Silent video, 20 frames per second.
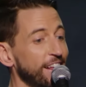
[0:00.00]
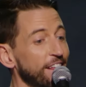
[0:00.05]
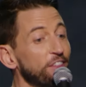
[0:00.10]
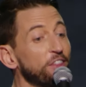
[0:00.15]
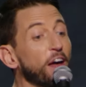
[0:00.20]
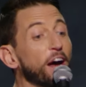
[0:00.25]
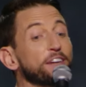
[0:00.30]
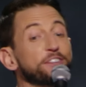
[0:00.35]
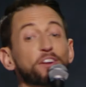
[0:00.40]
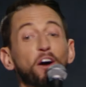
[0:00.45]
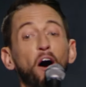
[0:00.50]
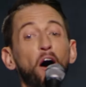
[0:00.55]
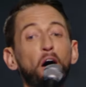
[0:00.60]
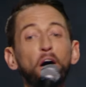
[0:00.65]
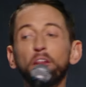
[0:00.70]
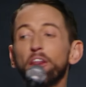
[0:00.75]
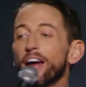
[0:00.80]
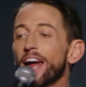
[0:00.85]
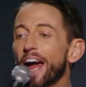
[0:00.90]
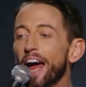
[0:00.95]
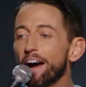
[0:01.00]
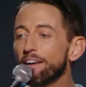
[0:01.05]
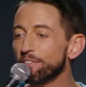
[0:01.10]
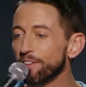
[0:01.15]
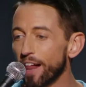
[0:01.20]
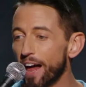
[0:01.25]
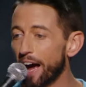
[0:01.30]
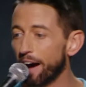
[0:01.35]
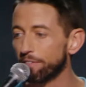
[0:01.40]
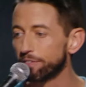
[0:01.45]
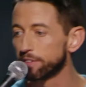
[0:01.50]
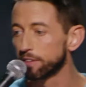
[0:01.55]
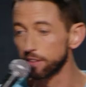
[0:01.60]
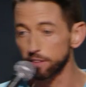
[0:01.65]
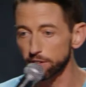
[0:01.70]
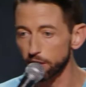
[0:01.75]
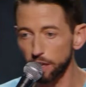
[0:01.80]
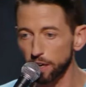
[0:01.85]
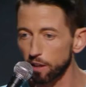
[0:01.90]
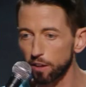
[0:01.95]
That's all they have left.
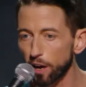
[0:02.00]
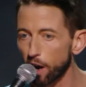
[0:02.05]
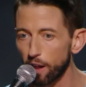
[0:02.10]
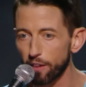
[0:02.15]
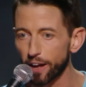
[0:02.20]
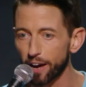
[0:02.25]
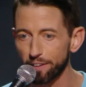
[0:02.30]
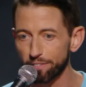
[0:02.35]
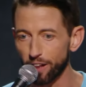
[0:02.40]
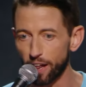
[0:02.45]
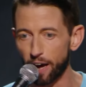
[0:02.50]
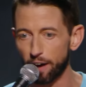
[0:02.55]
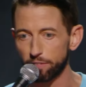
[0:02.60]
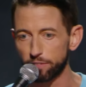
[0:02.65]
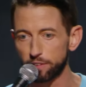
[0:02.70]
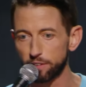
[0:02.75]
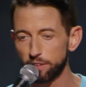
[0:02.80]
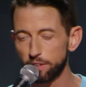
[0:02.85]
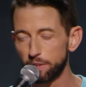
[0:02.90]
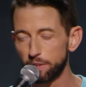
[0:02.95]
This is literally all they have left.